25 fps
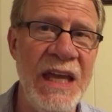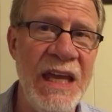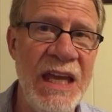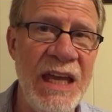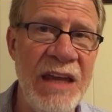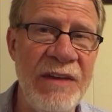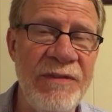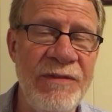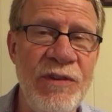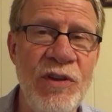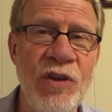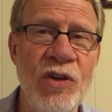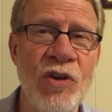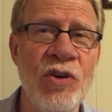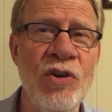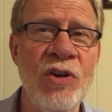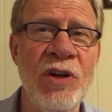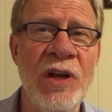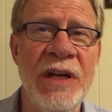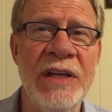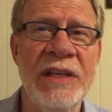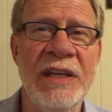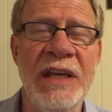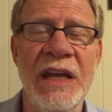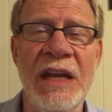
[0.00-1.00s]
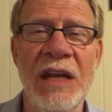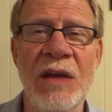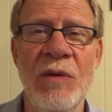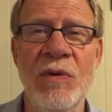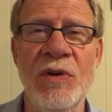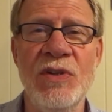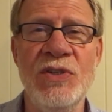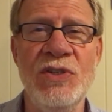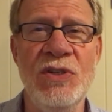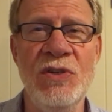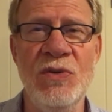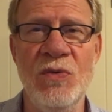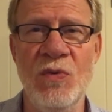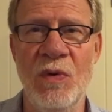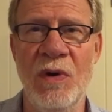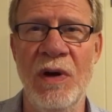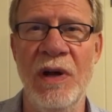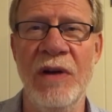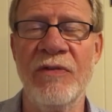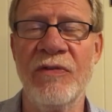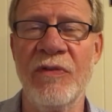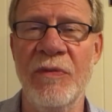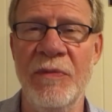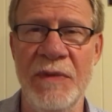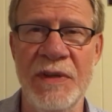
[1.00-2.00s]
If you're not getting what you
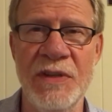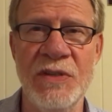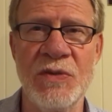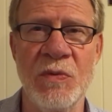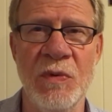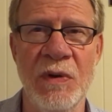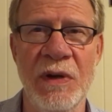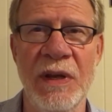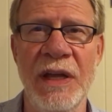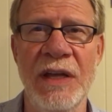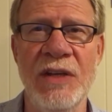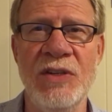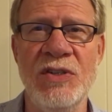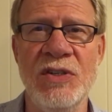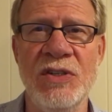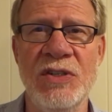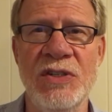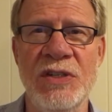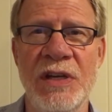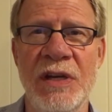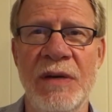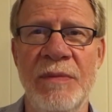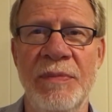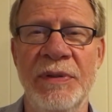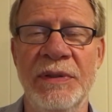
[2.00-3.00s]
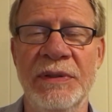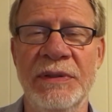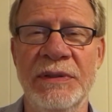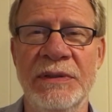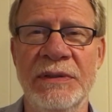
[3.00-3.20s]
want from this relationship,